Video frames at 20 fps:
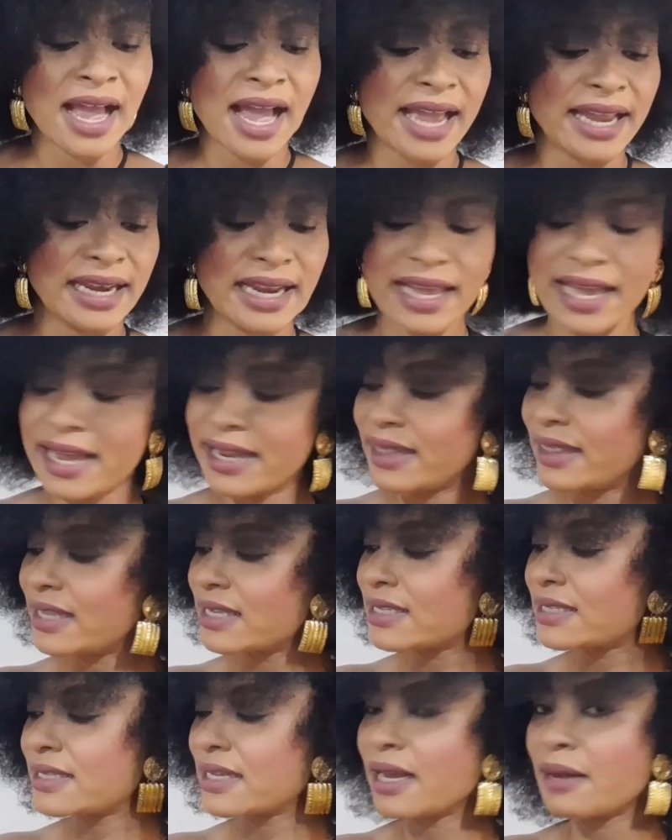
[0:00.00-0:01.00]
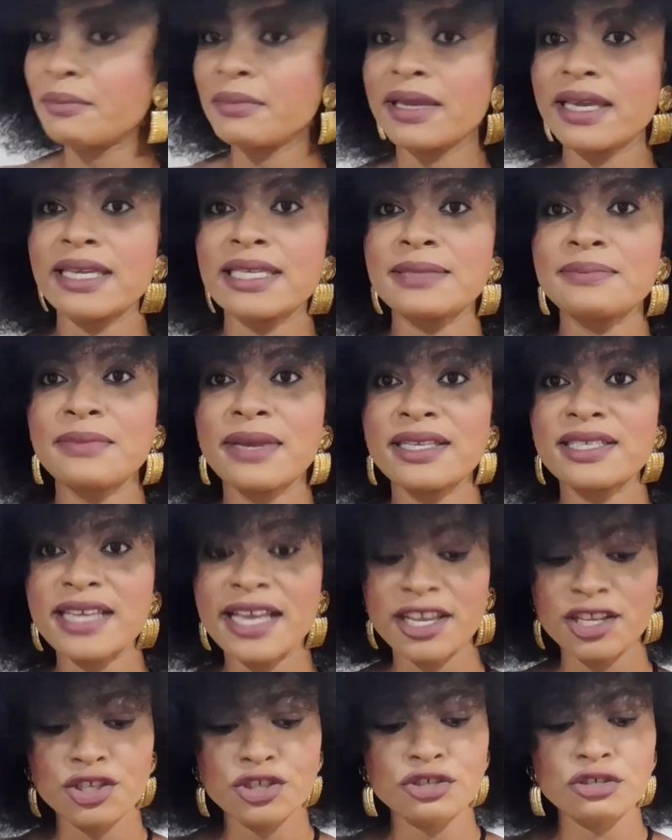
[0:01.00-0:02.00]
I layered this Kismet
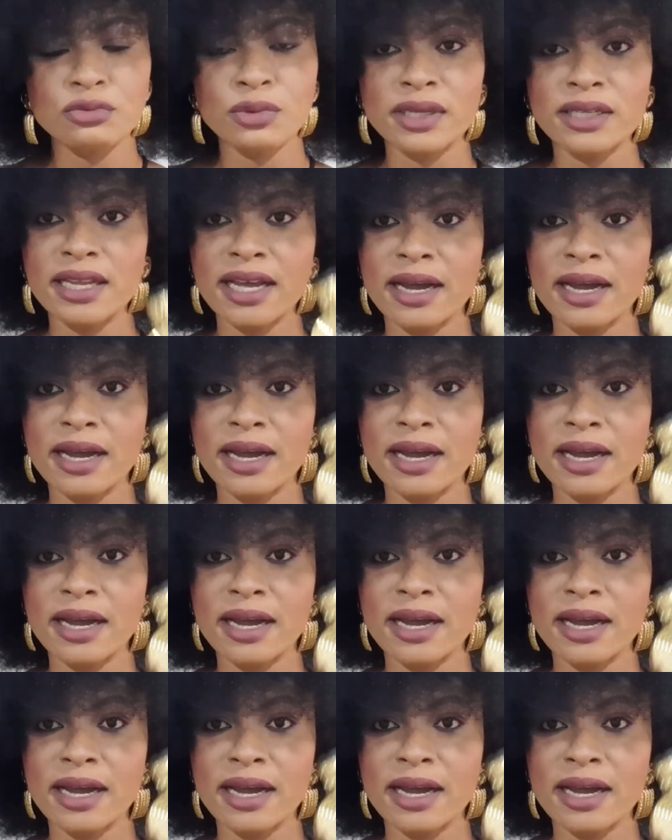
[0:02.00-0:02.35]
Angel with